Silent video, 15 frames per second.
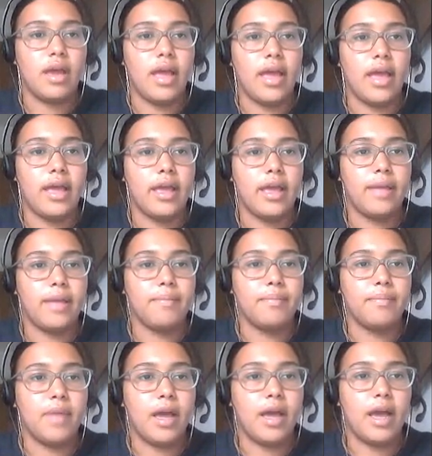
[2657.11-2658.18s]

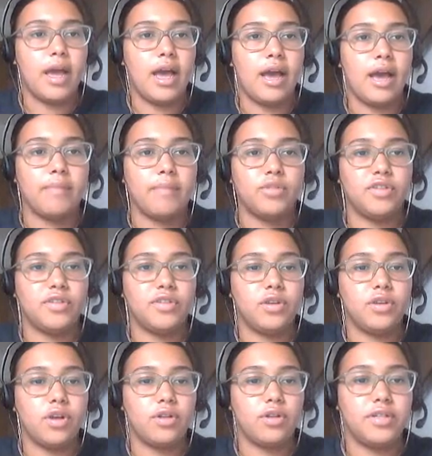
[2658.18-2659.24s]
I'm just going
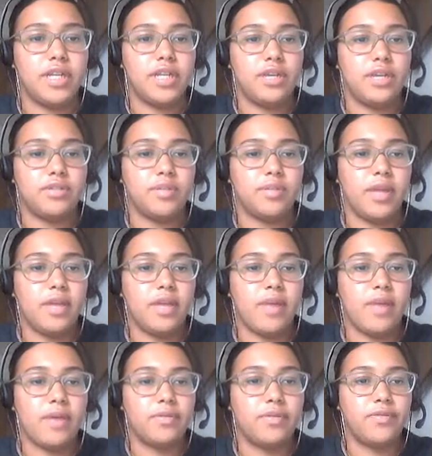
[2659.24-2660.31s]
to continue to play
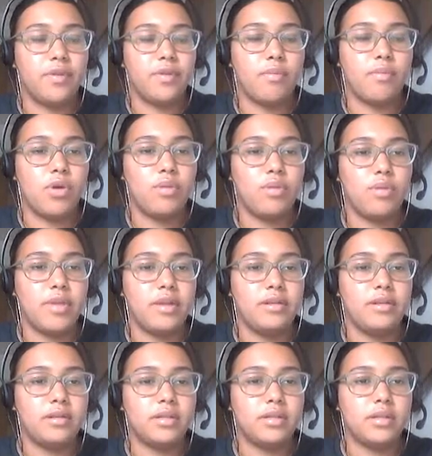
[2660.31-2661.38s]
around for a
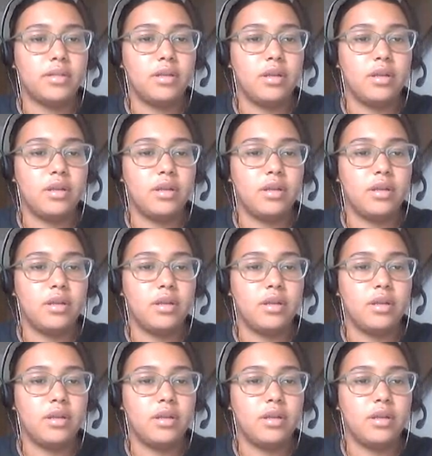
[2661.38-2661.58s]
moment,